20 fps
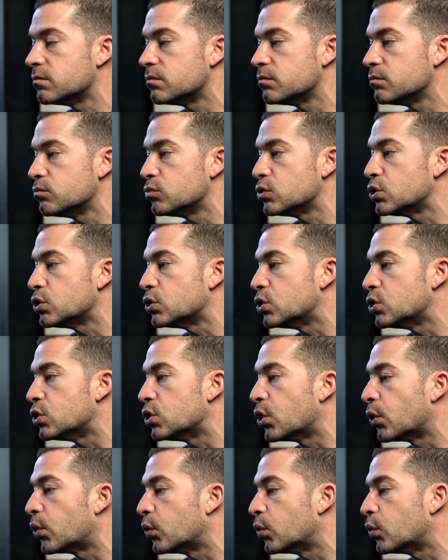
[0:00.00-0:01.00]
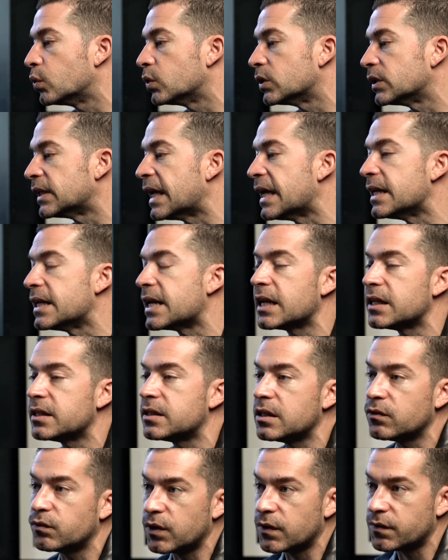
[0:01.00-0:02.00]
late
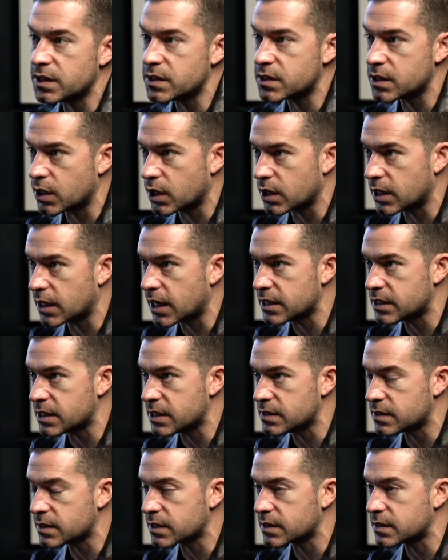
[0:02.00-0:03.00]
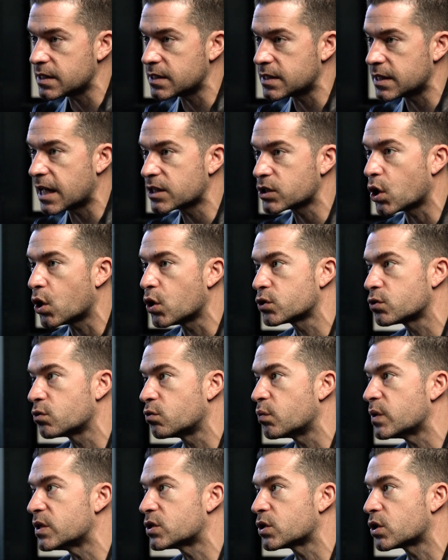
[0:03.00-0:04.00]
1950s into the 1960s, and that's also
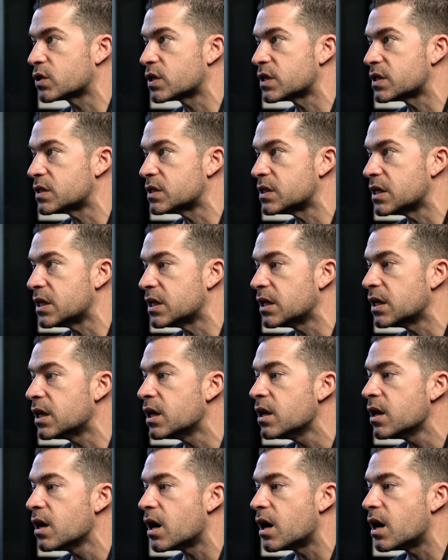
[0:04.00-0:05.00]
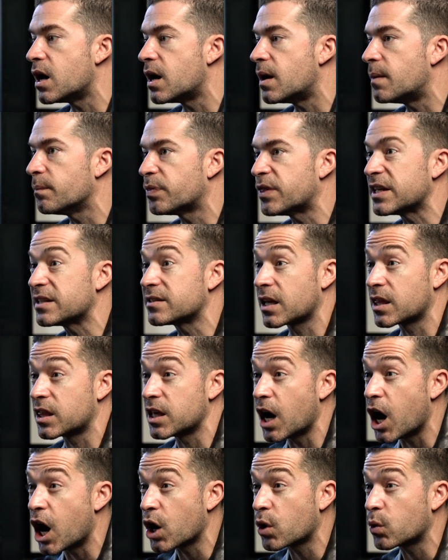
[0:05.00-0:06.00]
when we start to see things like
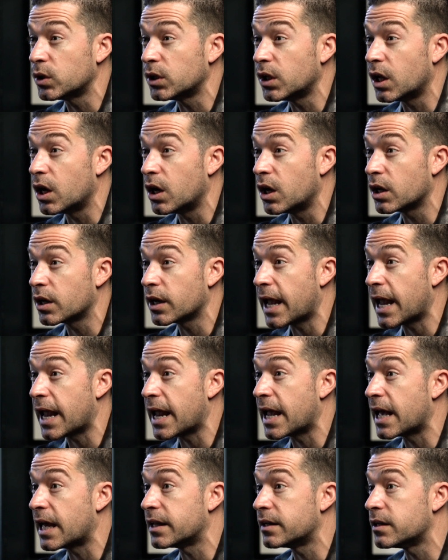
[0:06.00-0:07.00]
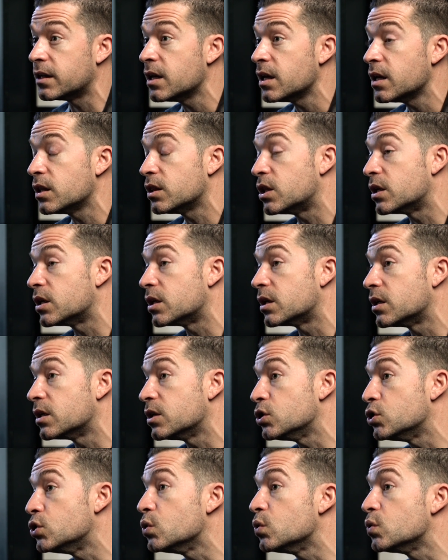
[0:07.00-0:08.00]
the Aqualung and the
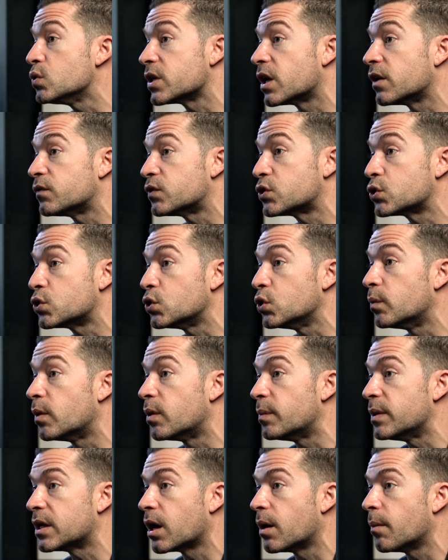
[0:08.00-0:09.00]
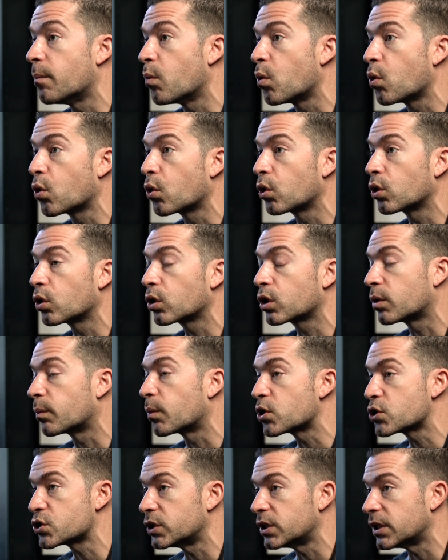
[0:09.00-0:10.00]
use of scuba become more
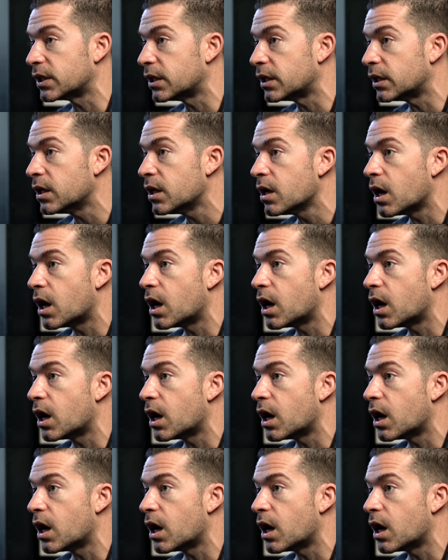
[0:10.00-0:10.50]
commercially